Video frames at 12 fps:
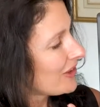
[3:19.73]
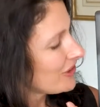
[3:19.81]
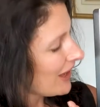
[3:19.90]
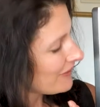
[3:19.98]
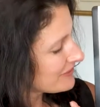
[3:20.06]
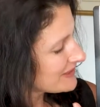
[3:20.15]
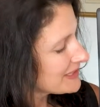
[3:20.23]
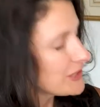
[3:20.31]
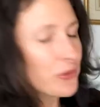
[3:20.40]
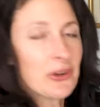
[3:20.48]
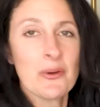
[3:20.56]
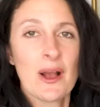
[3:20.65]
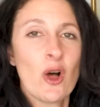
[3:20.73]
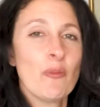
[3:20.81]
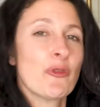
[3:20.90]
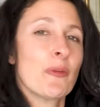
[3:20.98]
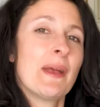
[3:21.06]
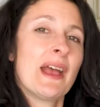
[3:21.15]
have zero help
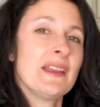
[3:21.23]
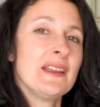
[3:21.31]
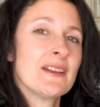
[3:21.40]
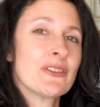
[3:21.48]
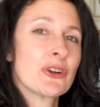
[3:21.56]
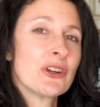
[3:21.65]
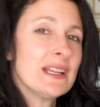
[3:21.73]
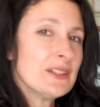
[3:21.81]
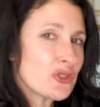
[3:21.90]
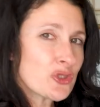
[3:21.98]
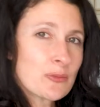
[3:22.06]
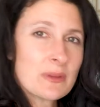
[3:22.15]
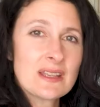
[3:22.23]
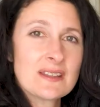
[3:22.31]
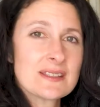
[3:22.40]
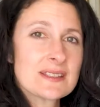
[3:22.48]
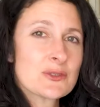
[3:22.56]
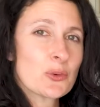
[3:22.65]
from any other
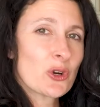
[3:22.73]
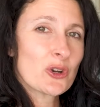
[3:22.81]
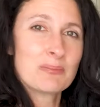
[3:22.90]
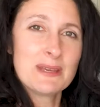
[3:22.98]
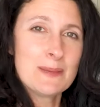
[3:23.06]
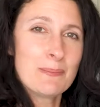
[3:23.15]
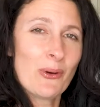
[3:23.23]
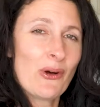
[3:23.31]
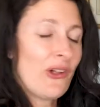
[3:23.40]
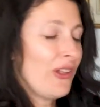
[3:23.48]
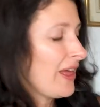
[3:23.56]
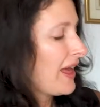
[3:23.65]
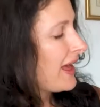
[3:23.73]
instruments or people,